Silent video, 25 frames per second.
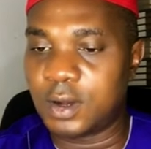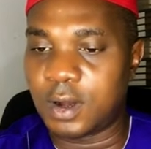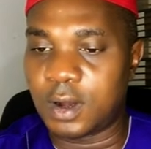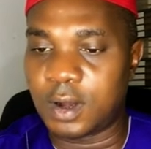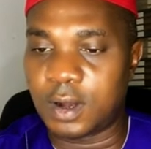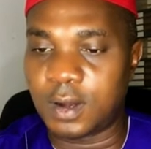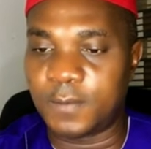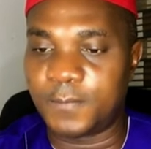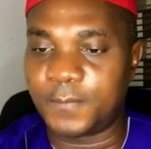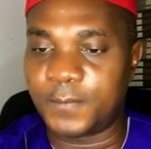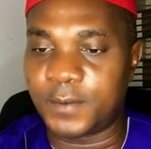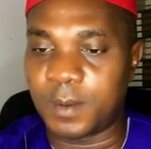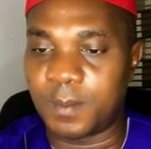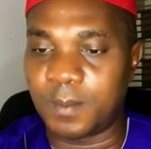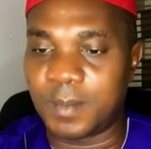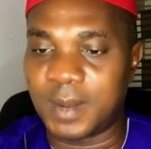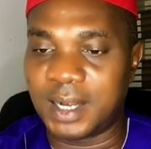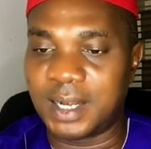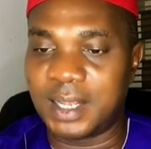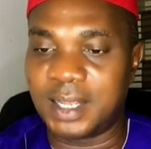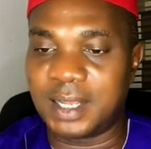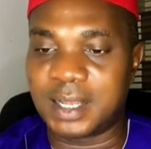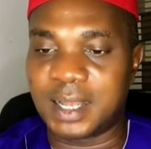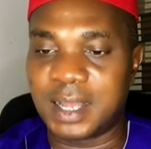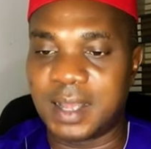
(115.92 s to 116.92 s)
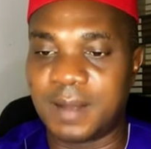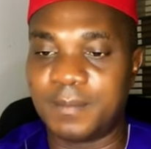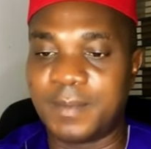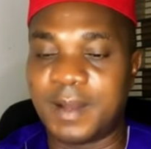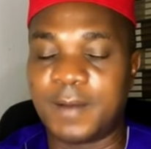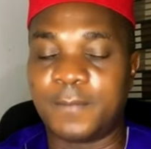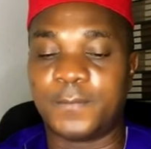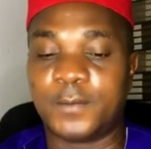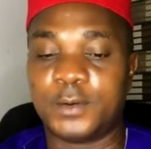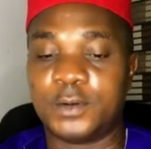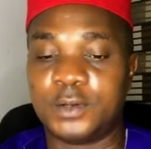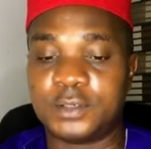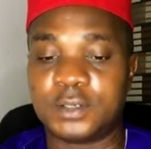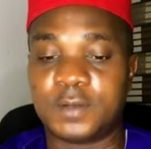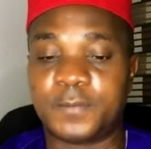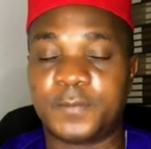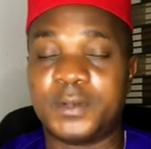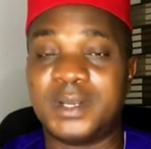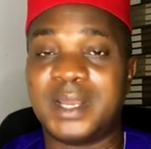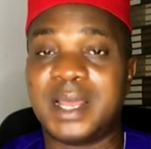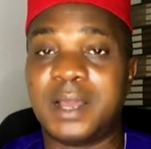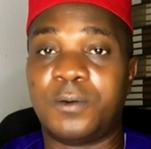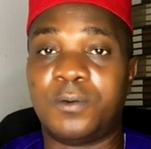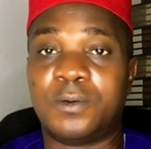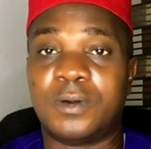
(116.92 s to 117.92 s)
of your money account. And for those of you
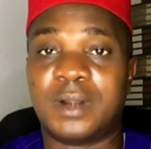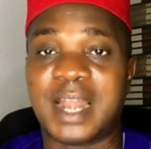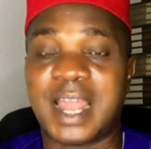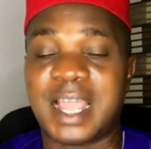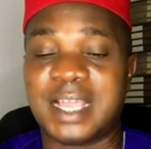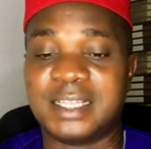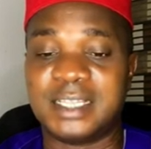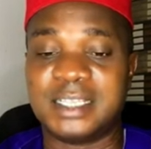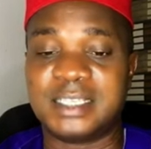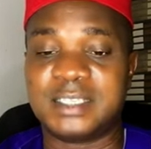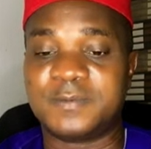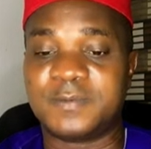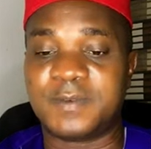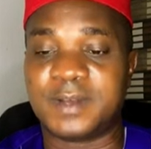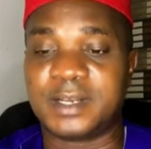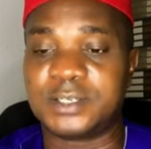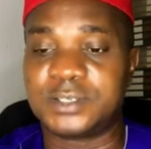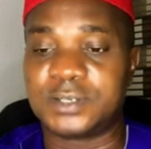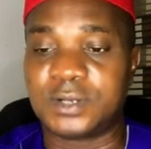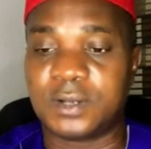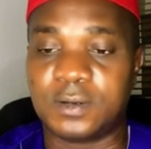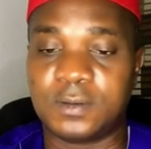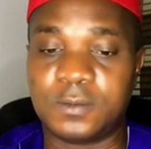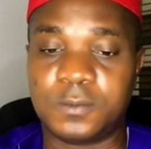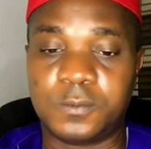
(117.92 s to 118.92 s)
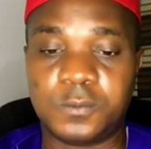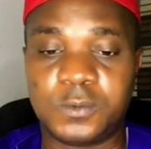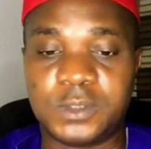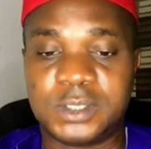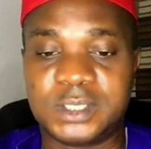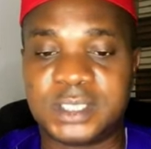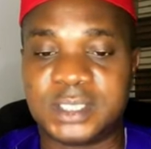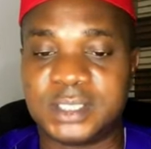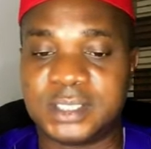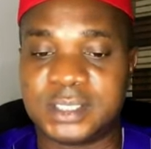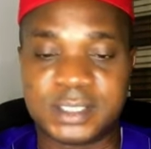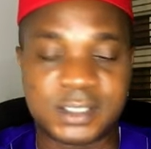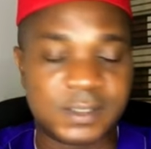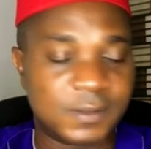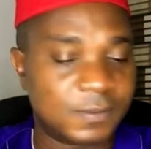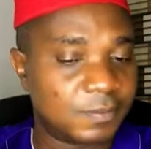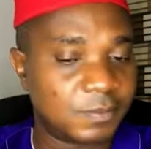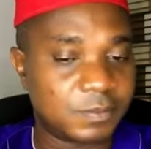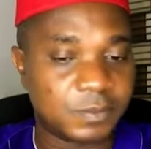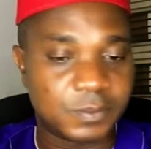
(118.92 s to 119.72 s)
that would like this version, which is